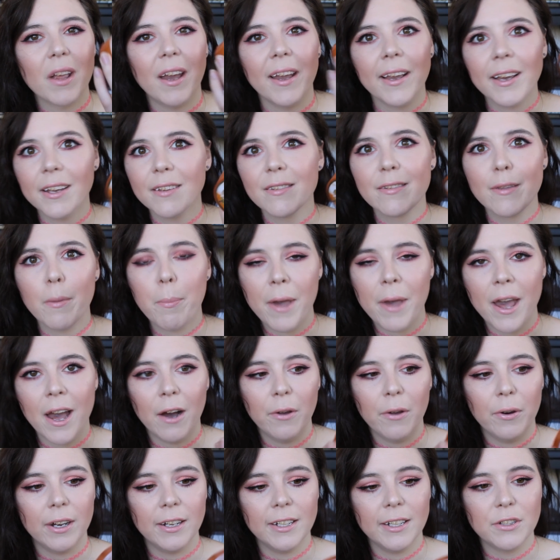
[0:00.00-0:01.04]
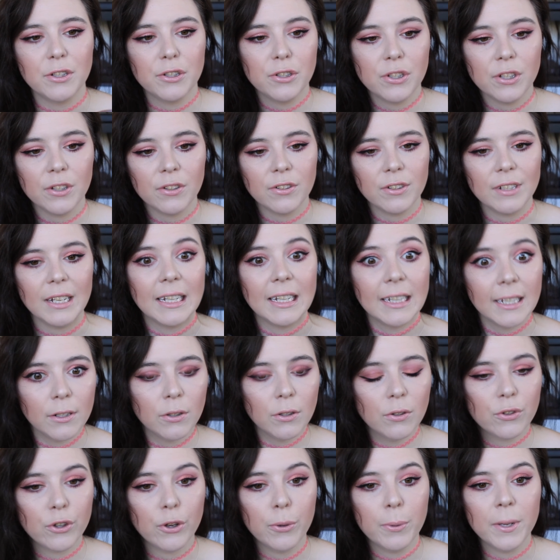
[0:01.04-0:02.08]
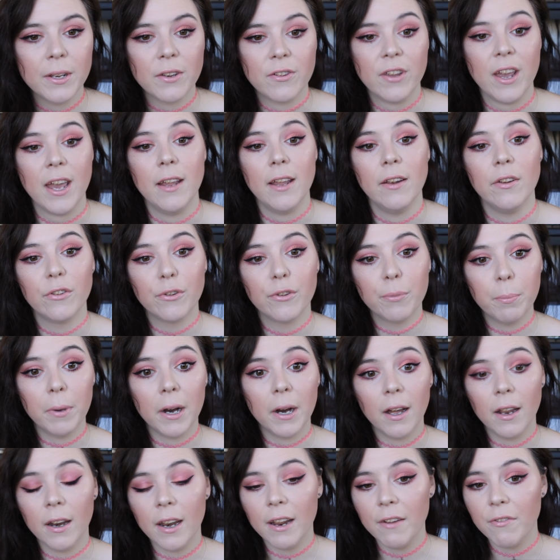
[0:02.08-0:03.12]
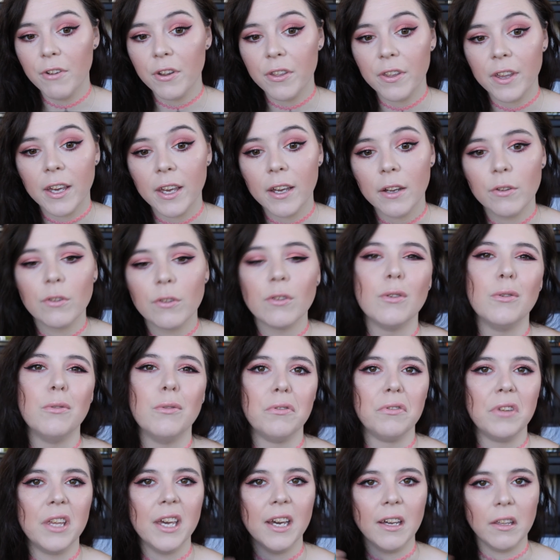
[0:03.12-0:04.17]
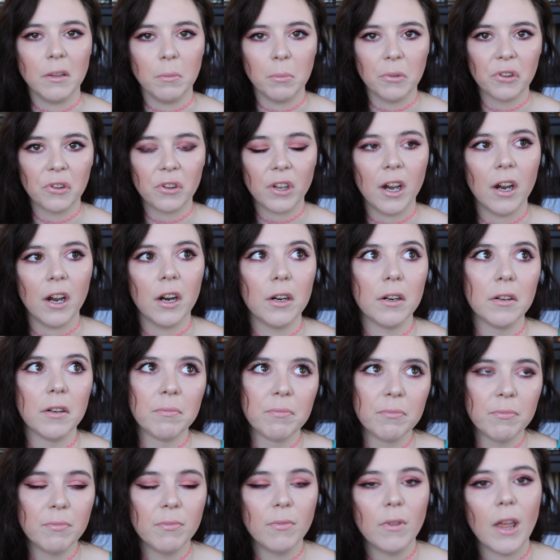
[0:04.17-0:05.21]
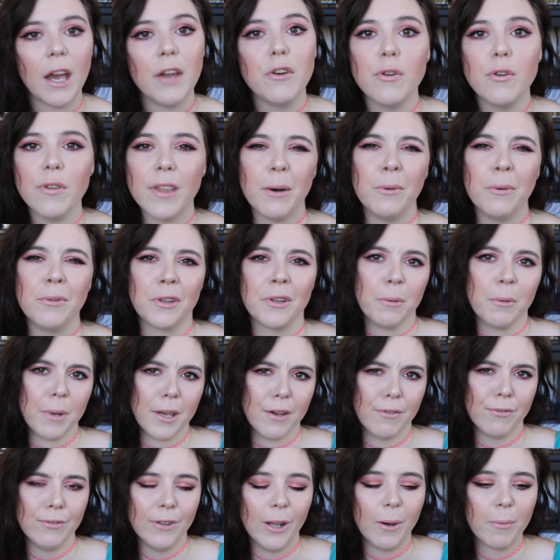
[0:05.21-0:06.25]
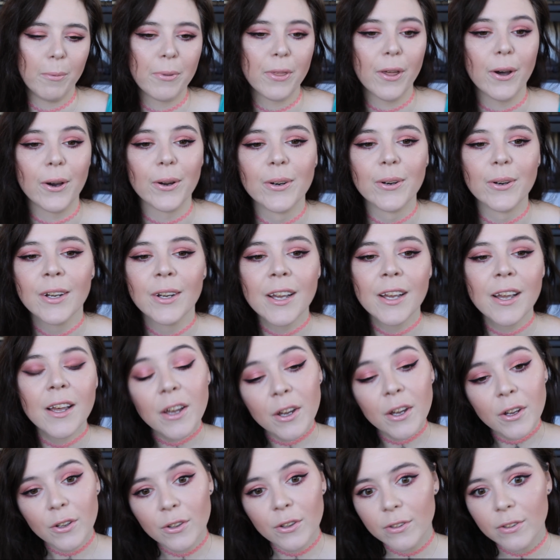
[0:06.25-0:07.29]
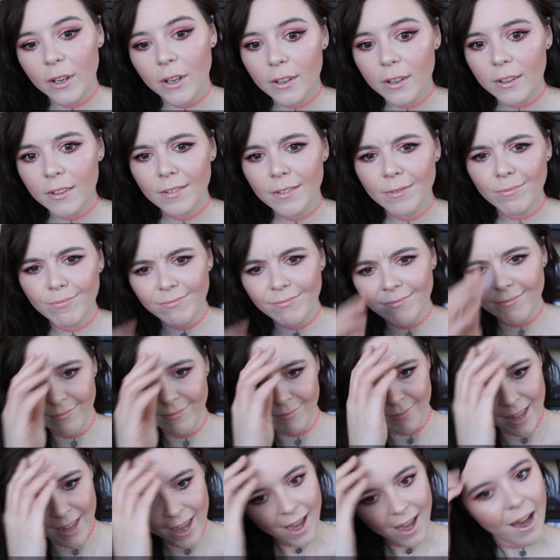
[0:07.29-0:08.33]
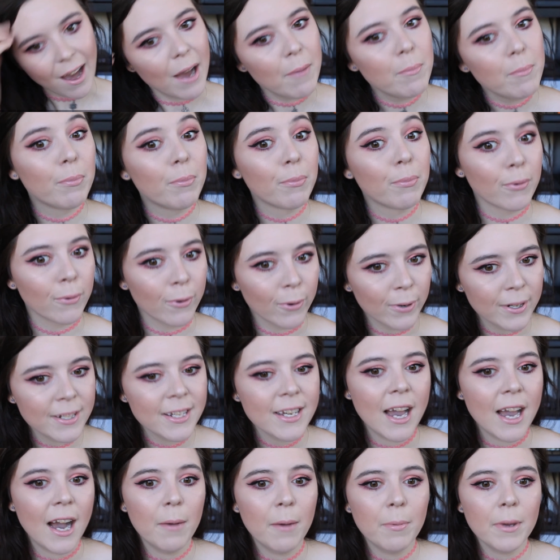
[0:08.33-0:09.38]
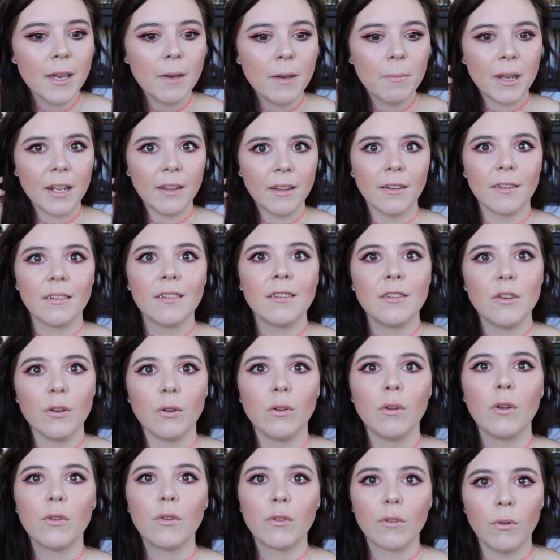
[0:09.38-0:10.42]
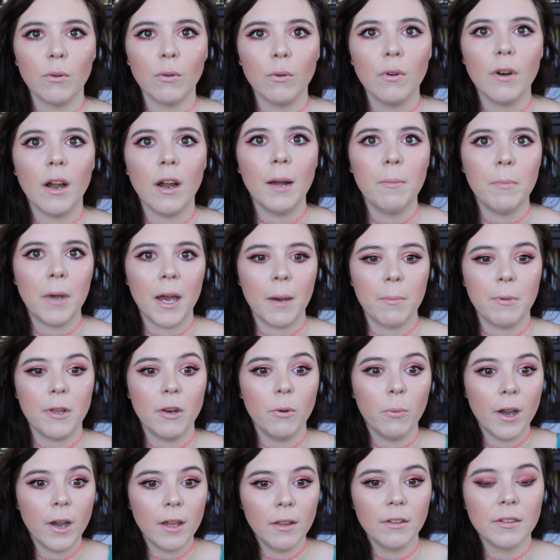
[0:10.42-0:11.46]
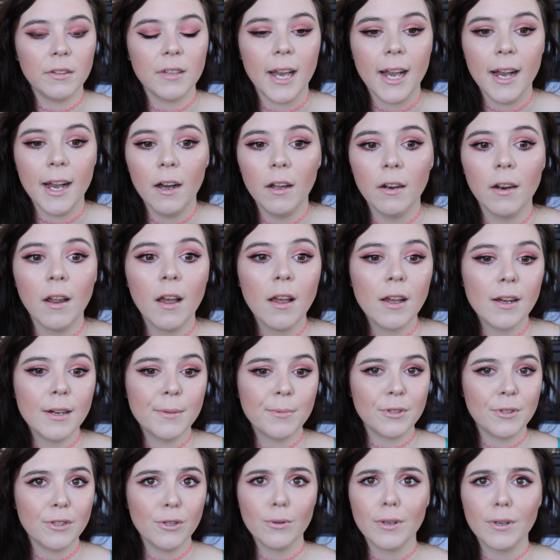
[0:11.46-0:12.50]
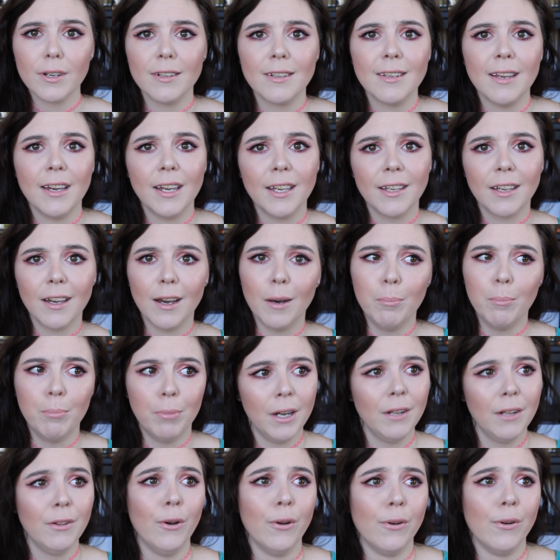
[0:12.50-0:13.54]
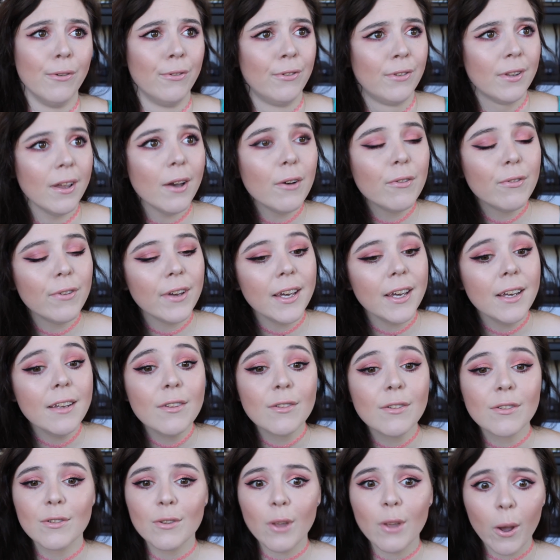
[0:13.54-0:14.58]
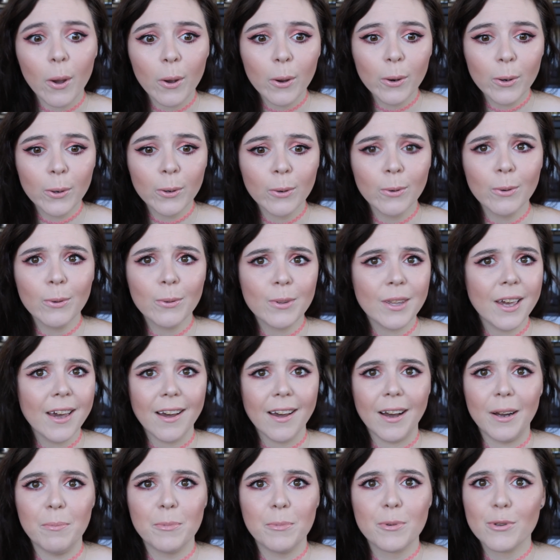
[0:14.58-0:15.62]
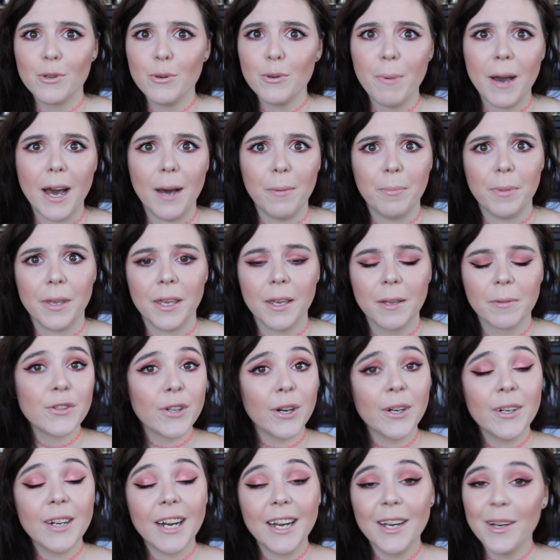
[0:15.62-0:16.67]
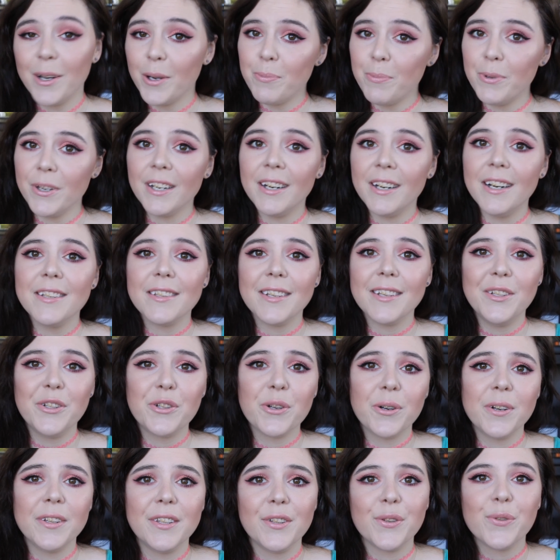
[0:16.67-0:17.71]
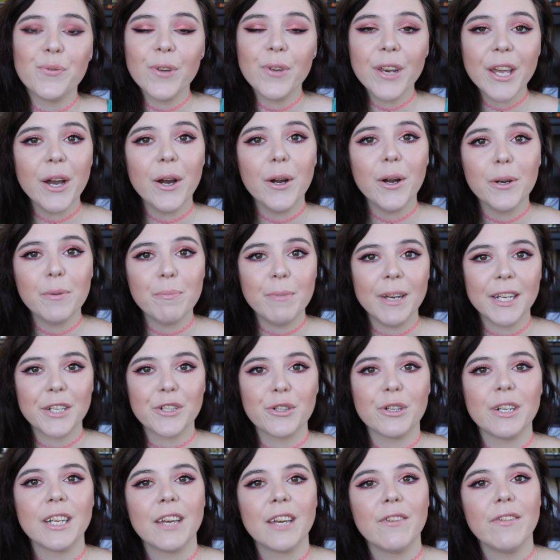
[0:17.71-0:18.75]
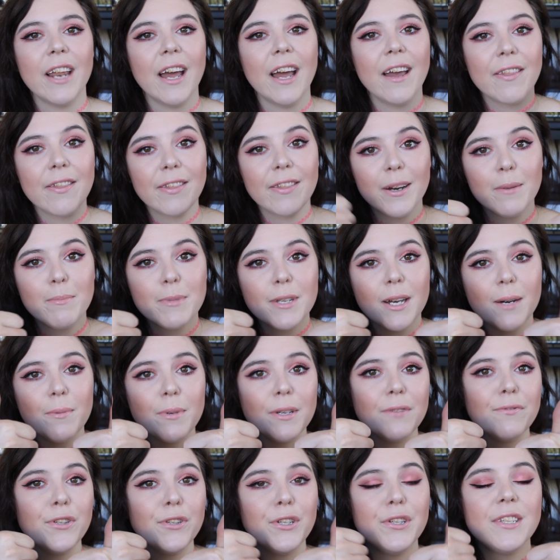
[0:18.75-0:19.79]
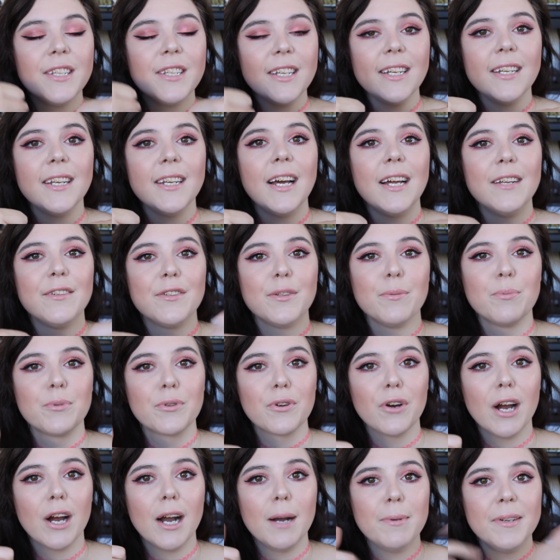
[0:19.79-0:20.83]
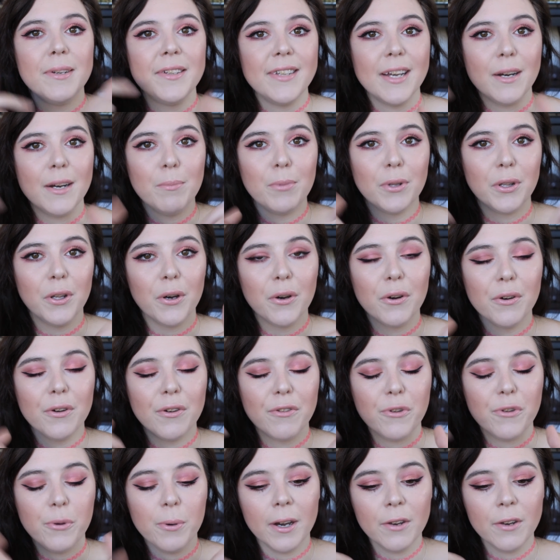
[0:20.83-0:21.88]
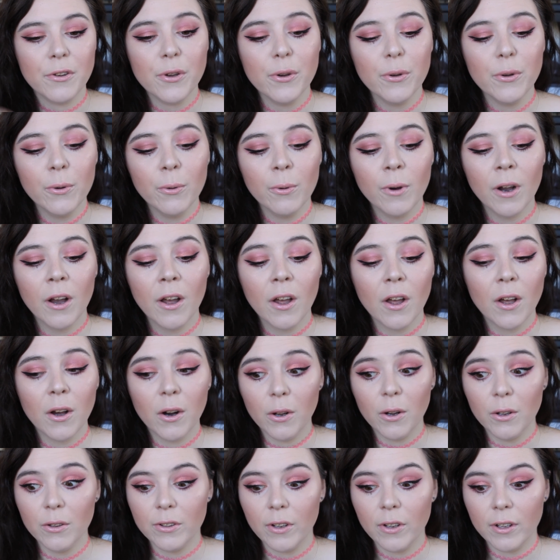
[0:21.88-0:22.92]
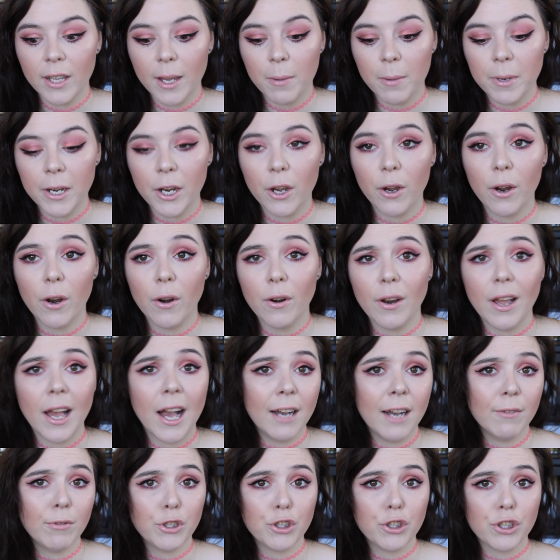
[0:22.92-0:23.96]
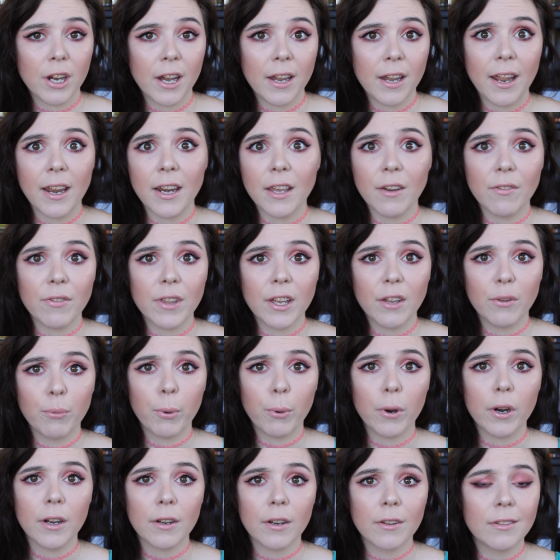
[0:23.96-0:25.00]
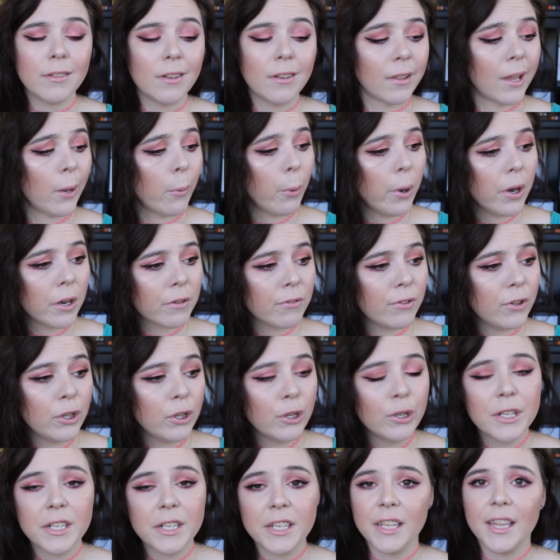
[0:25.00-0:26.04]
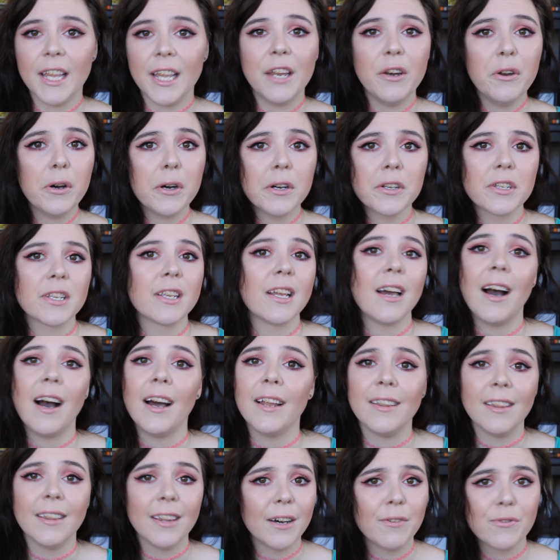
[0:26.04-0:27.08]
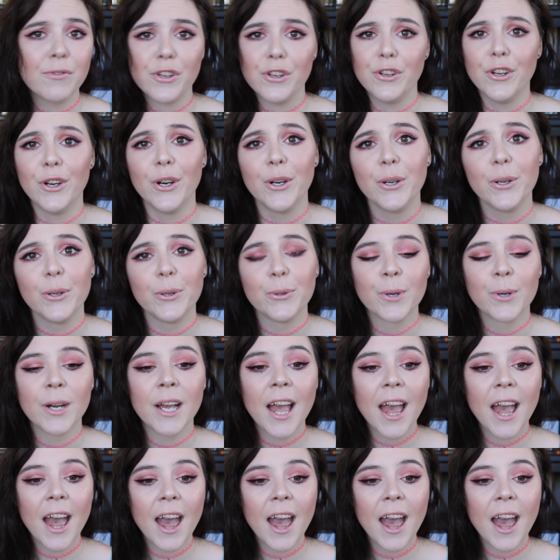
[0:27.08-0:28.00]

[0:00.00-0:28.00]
I guess the powder, it's just a little too intense, but everything else, oh yeah, the mascara. I knew that was going to be a flop though. So yeah, I'm pretty happy. I mean, this still looks good. I'm happy to wear this out. I'm still going to take a buttload of selfies. So yeah, I'm super happy. So I hope you guys enjoyed this video. Make sure to give it a thumbs up if you did, and subscribe it down below if you are new. Also, let me know, have you tried any of these products? Did they work for you? Did they not? I'd love to know.